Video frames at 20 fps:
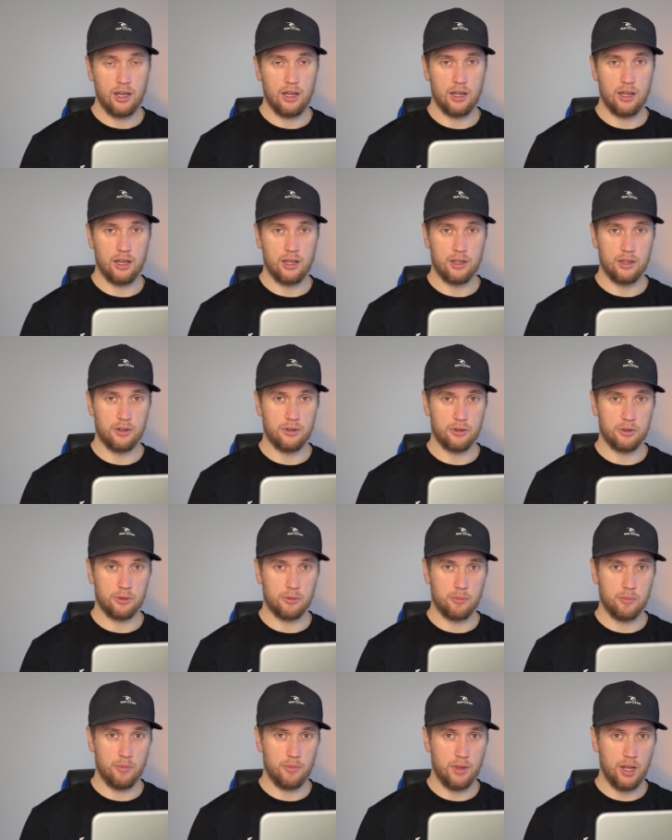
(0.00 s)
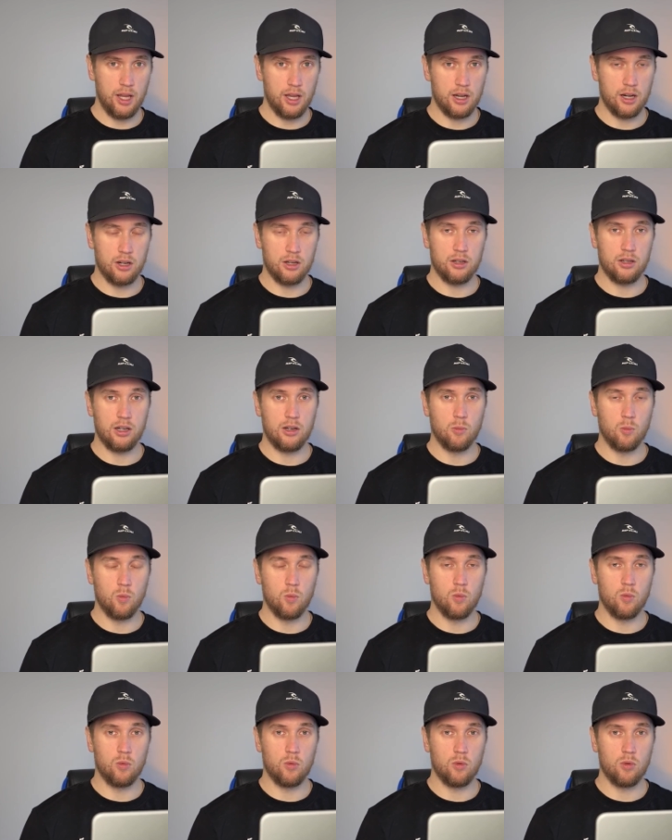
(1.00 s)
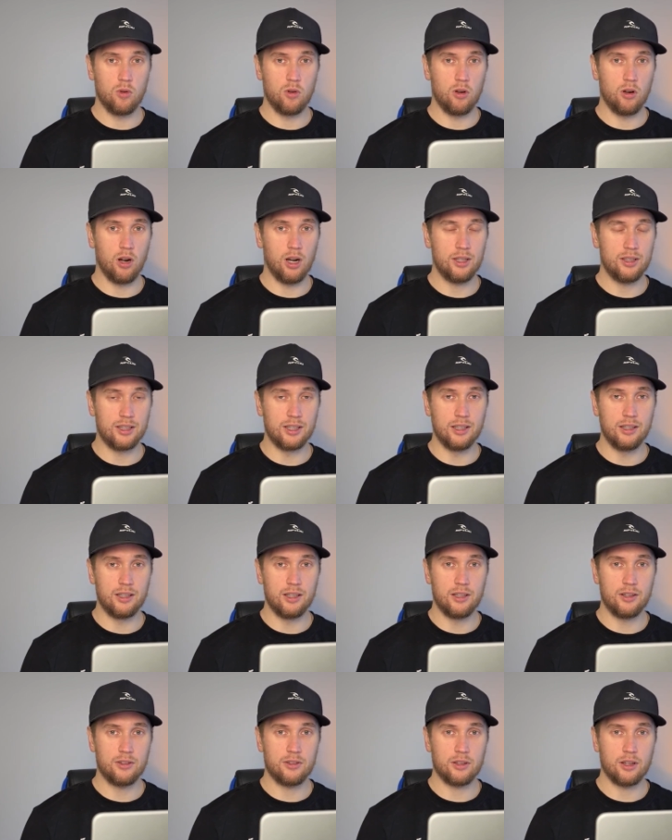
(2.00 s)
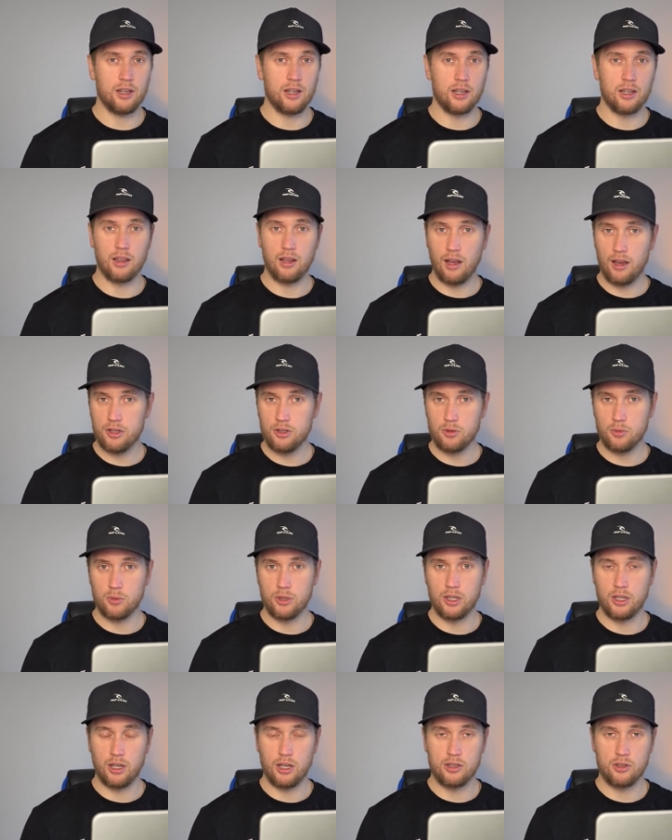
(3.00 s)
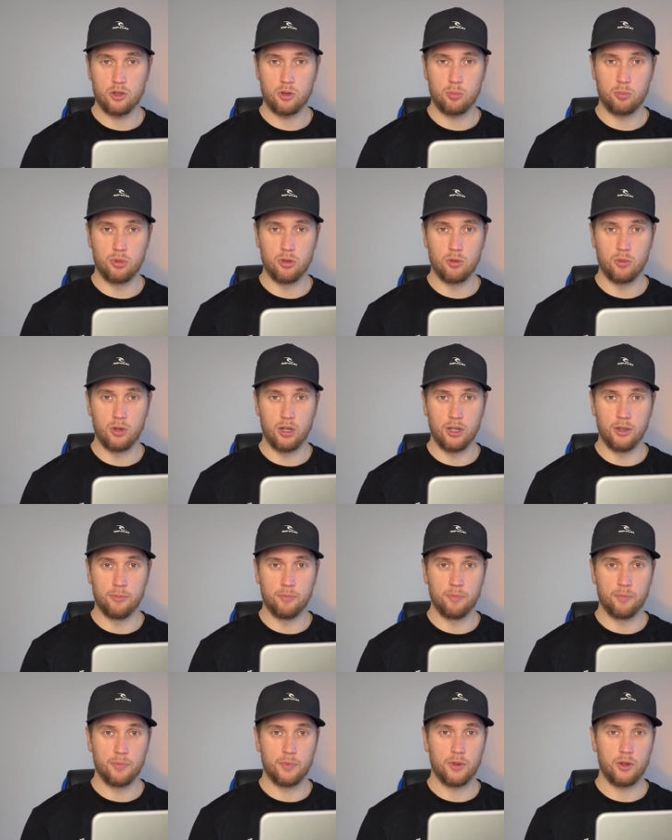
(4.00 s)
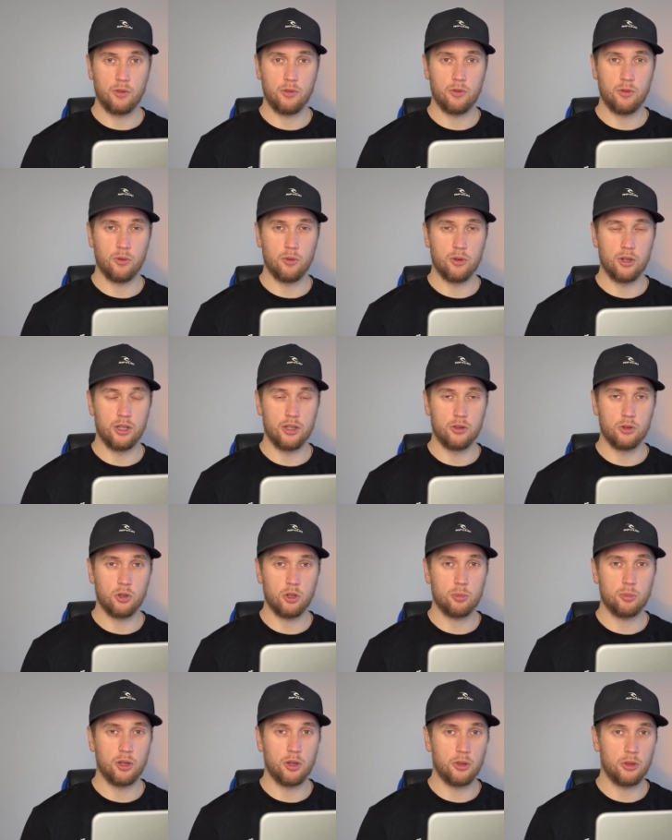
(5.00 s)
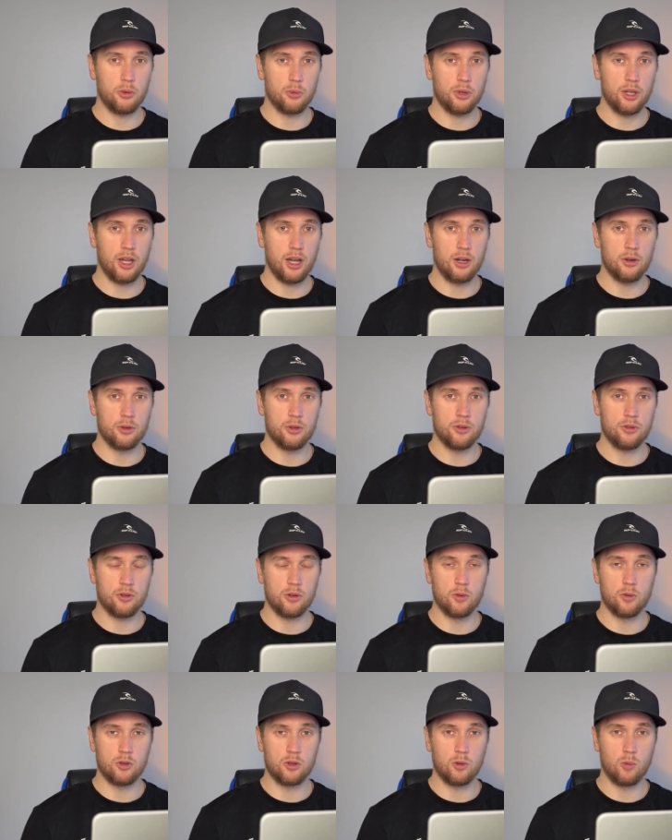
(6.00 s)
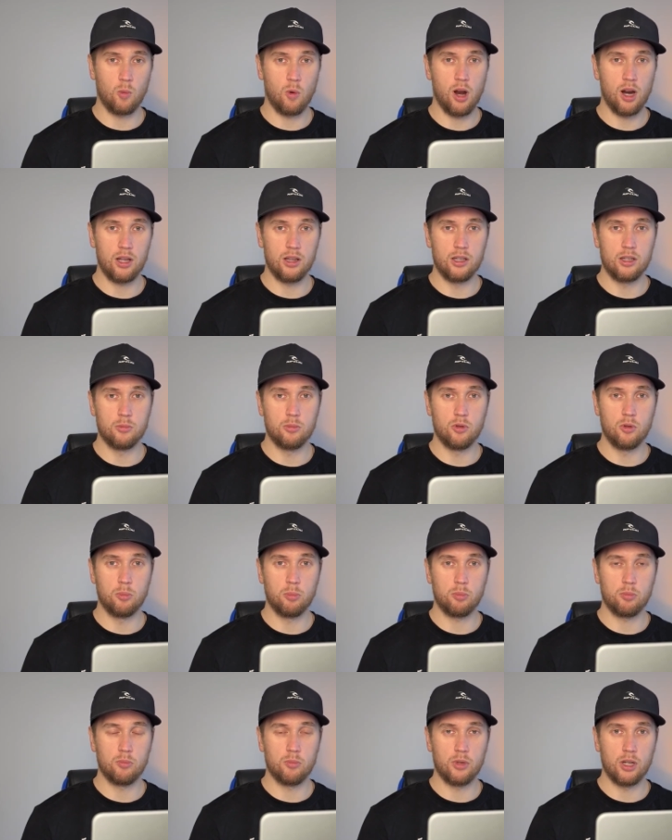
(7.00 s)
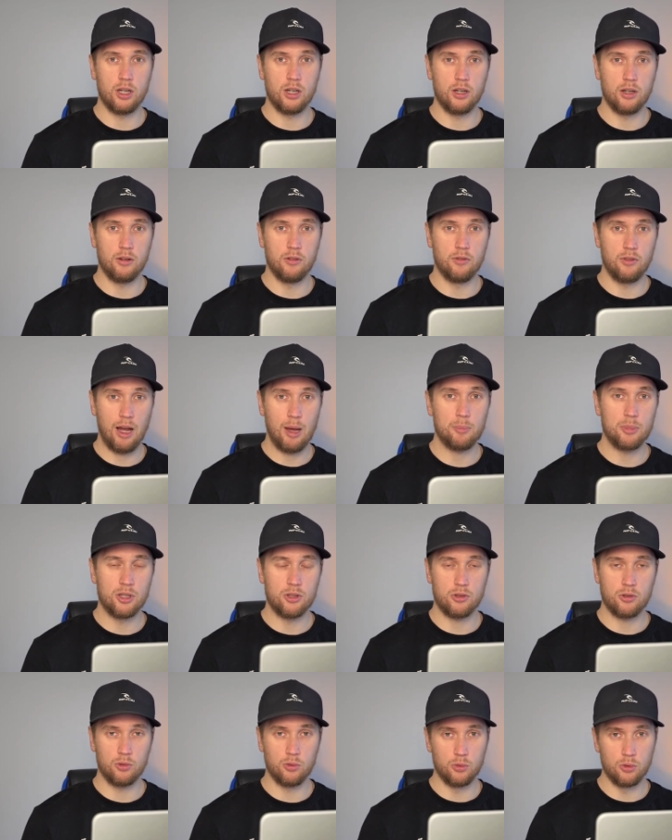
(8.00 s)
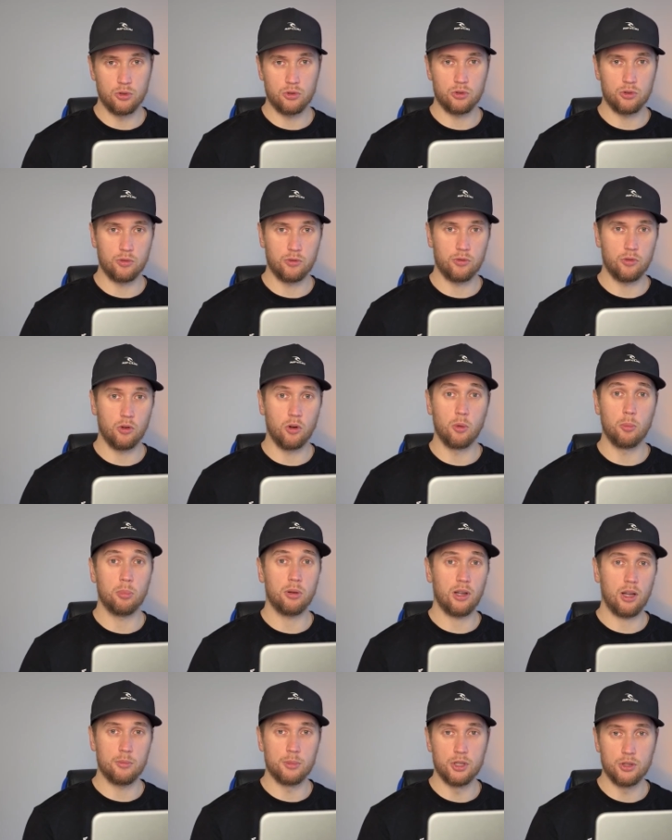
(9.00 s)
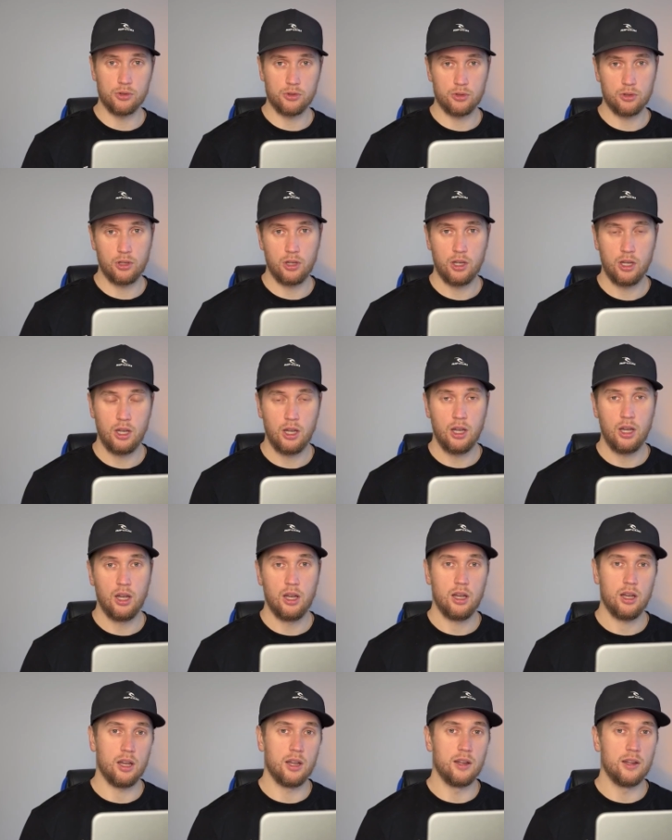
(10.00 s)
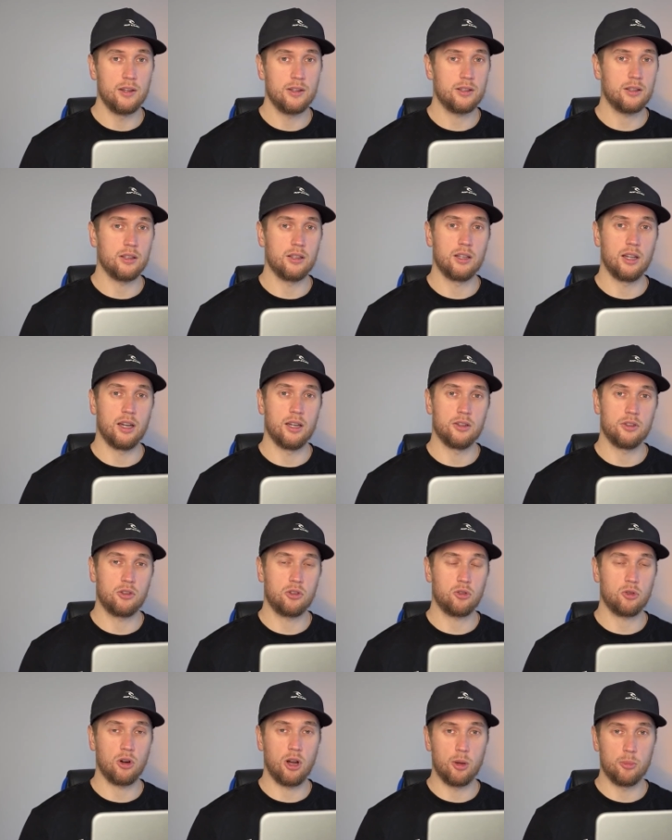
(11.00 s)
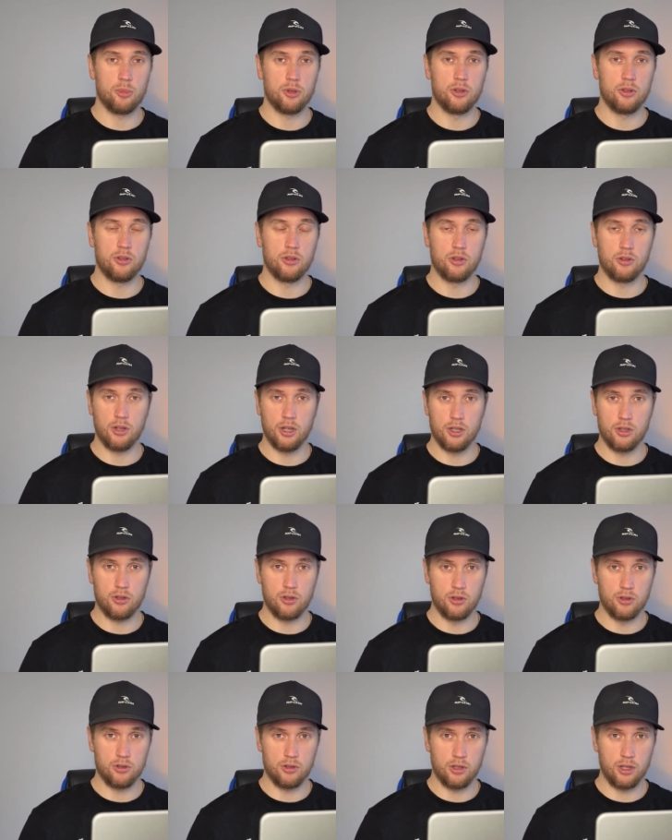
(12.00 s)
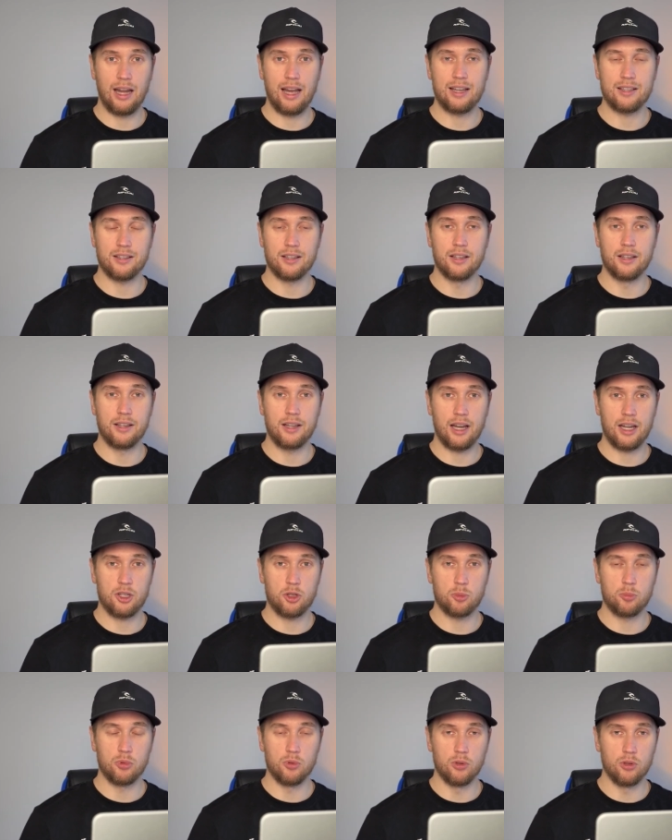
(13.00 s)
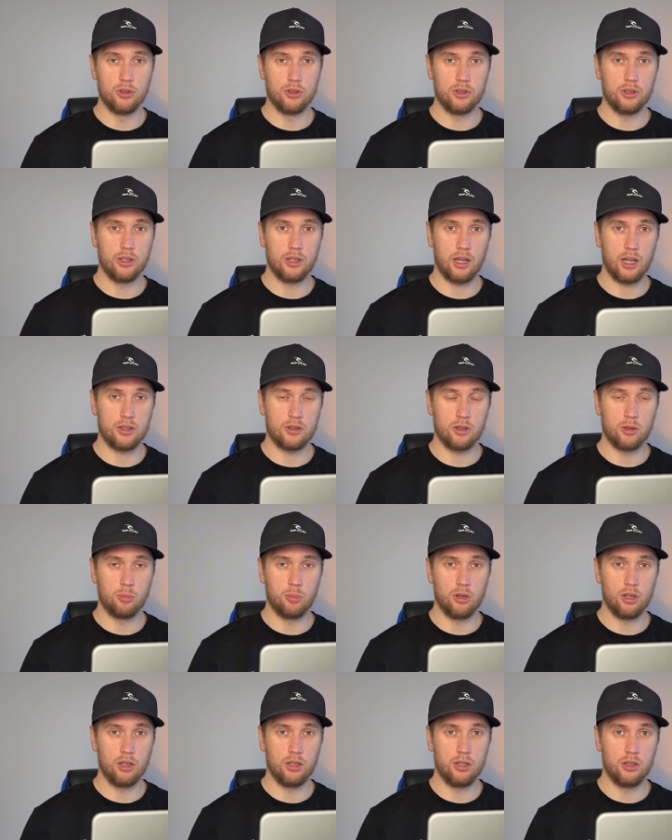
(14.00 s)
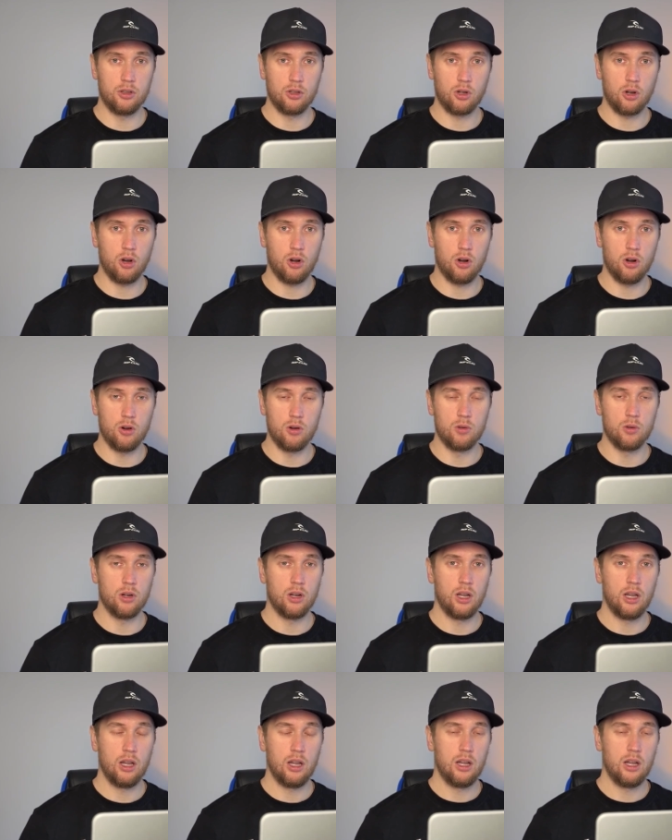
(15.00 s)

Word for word: And now I did this, and last week I just built one. It took me three hours. It was a white label uh, VAPI solution for plumbers. And this thing has Stripe integrations. It has a dashboard. It has the ability to call.